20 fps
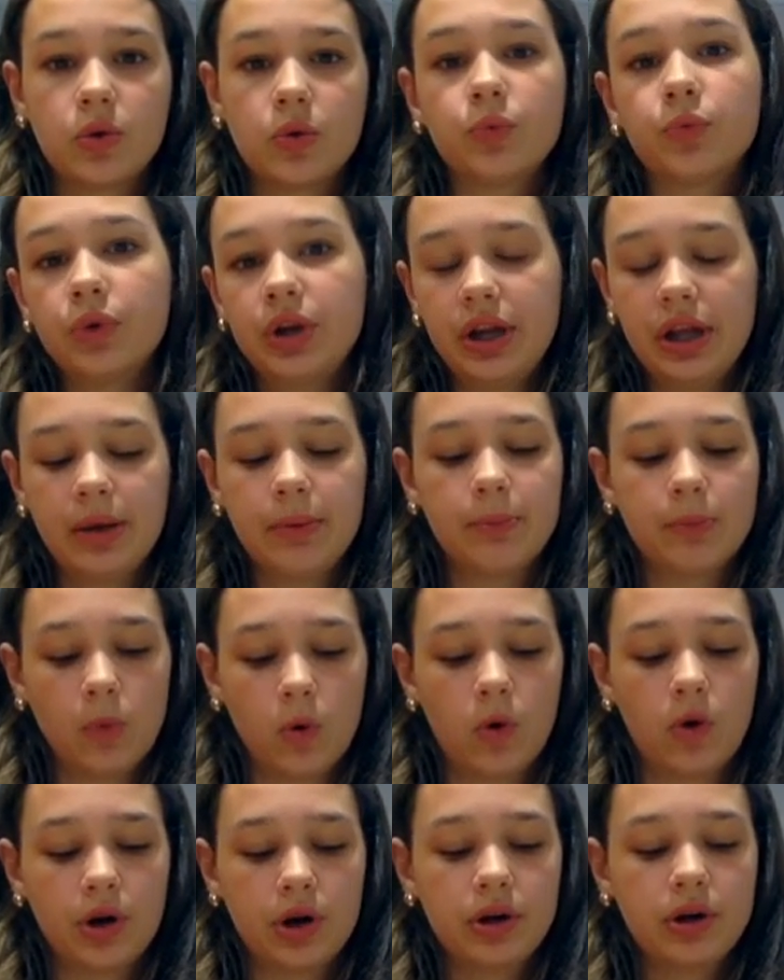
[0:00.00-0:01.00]
reading
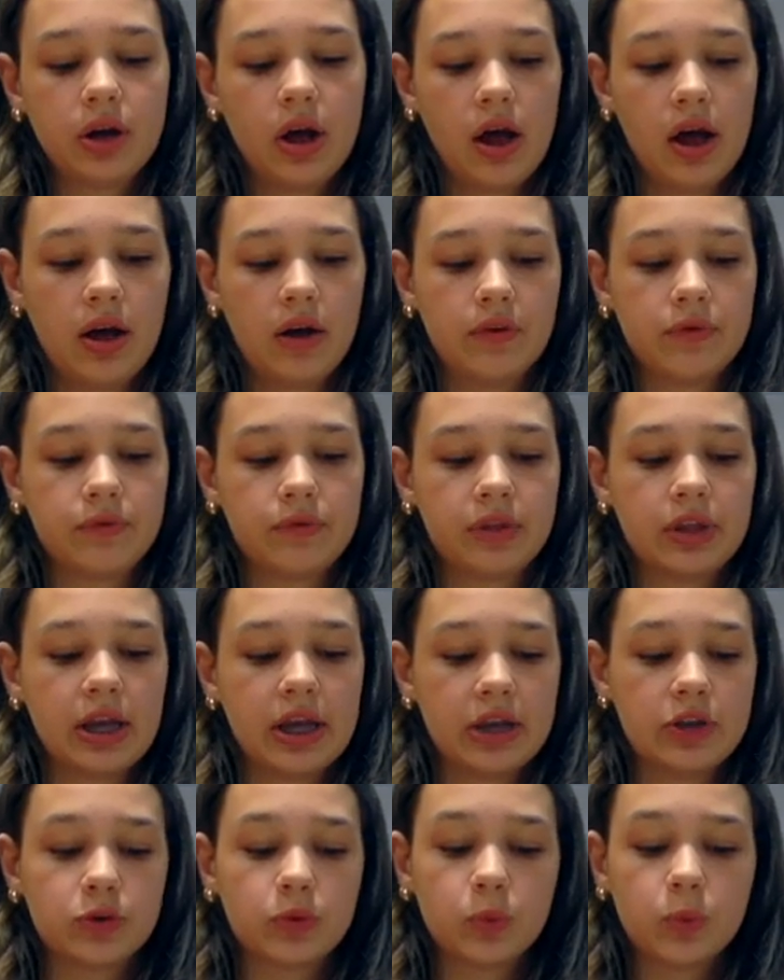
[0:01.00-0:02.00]
more of
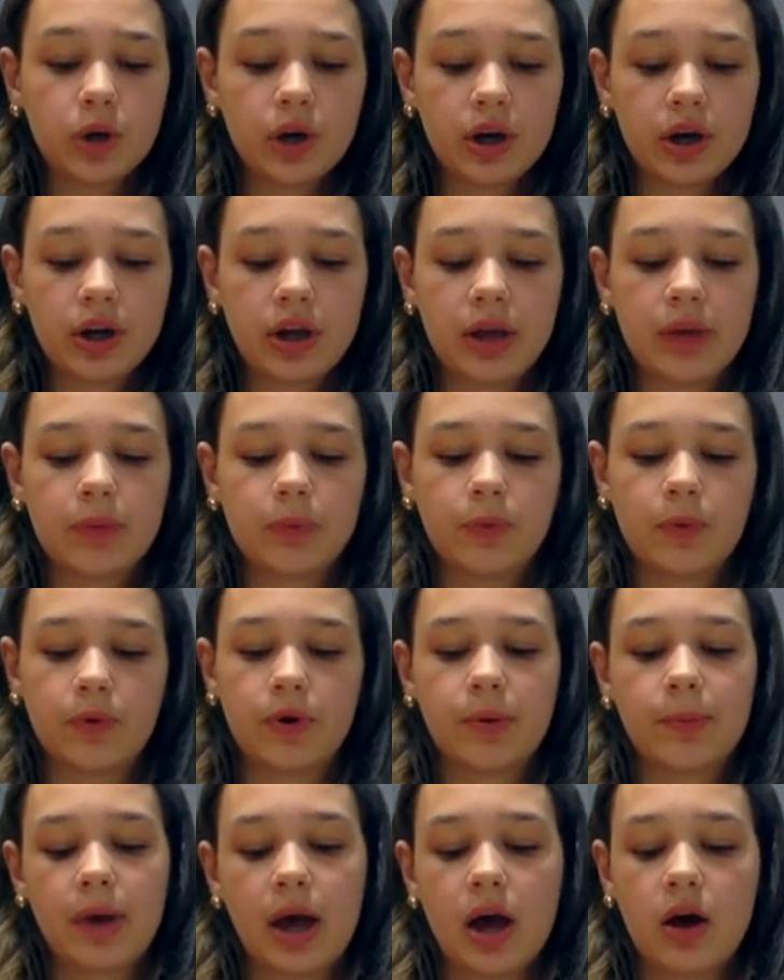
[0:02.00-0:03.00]
his work and
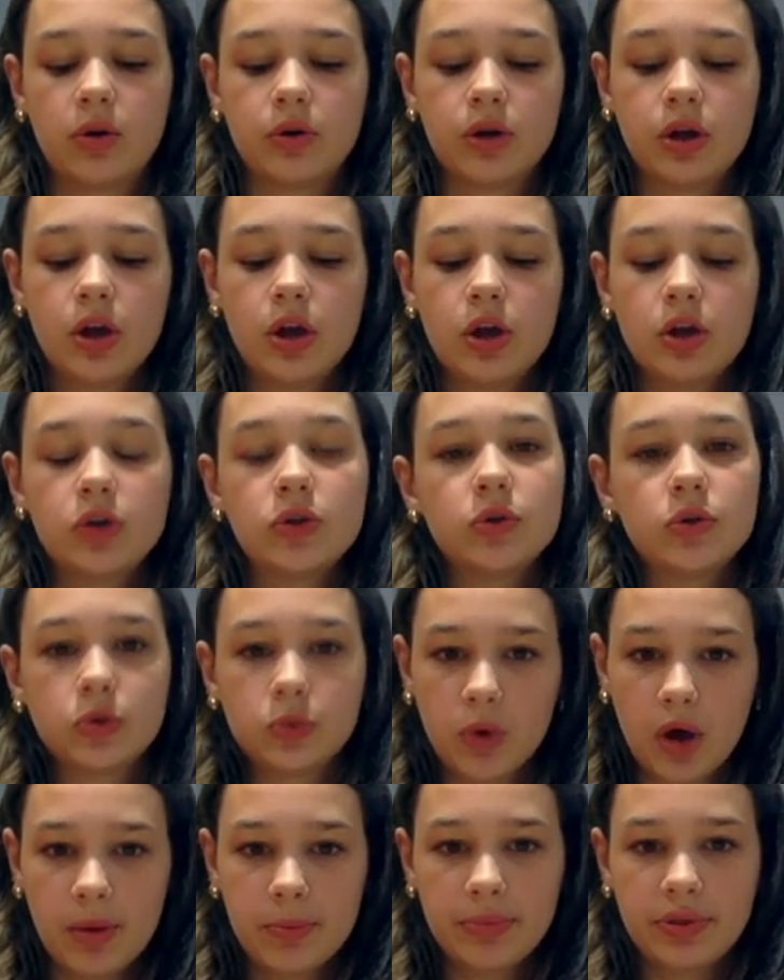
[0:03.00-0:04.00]
more about
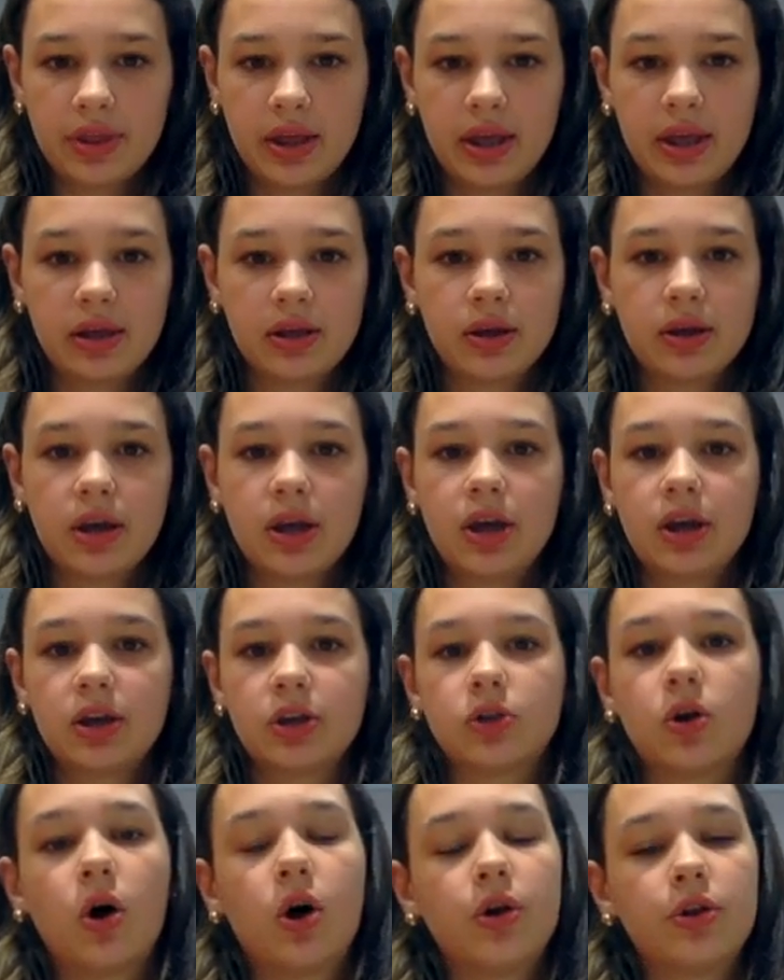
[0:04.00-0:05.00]
Swamp Thing,
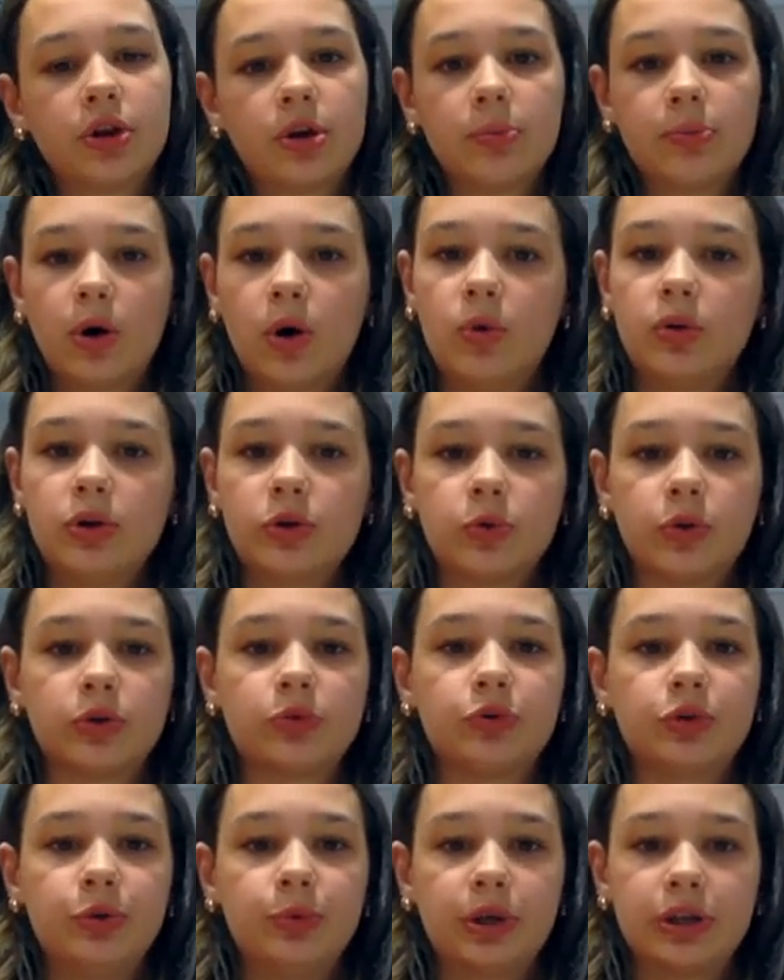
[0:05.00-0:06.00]
because all the components
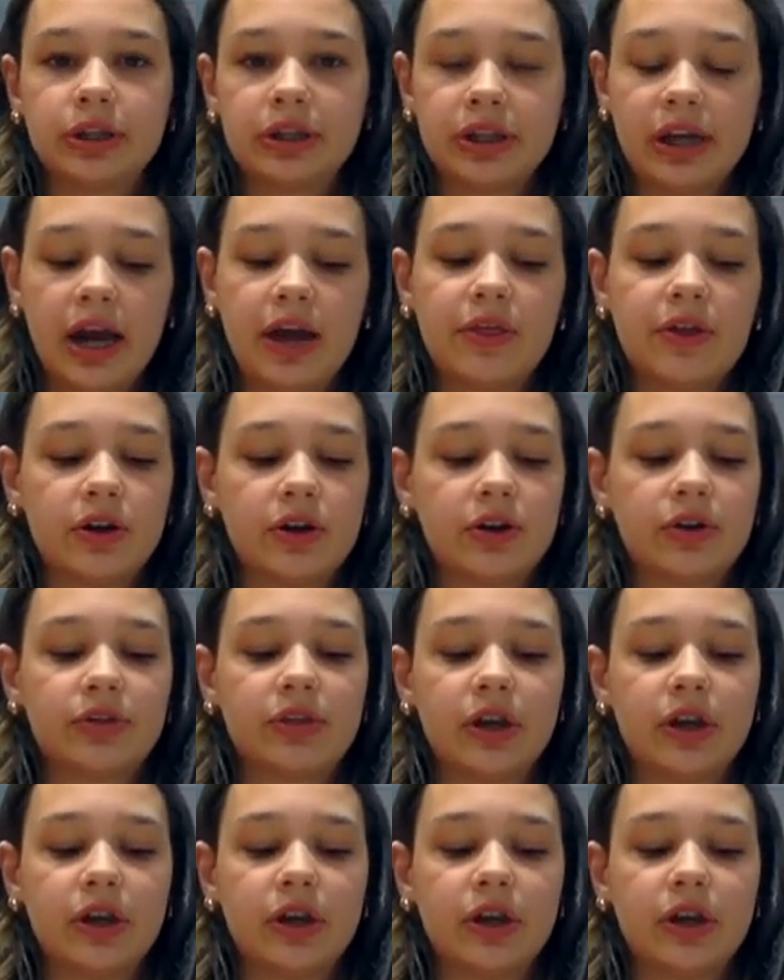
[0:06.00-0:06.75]
worked really well together.